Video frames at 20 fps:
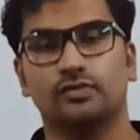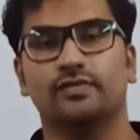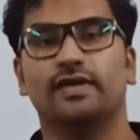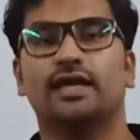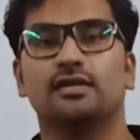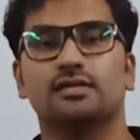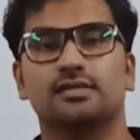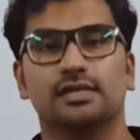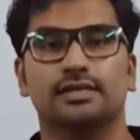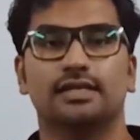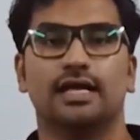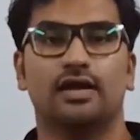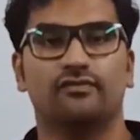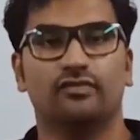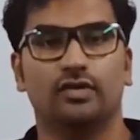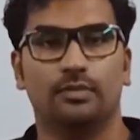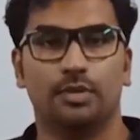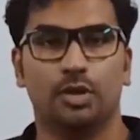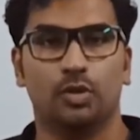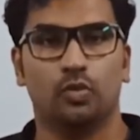So we can say
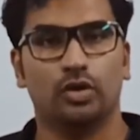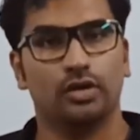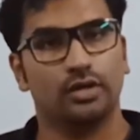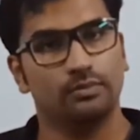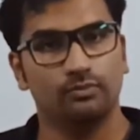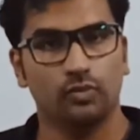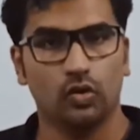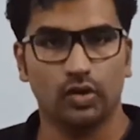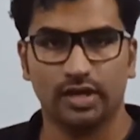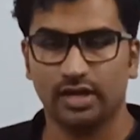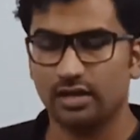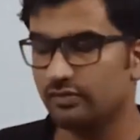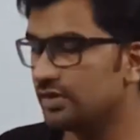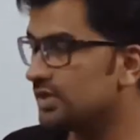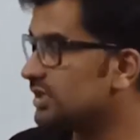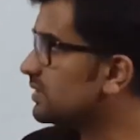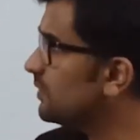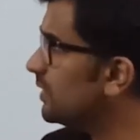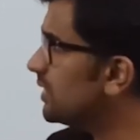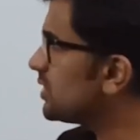that will be what? More
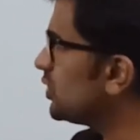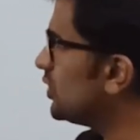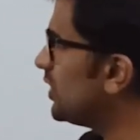irreversible.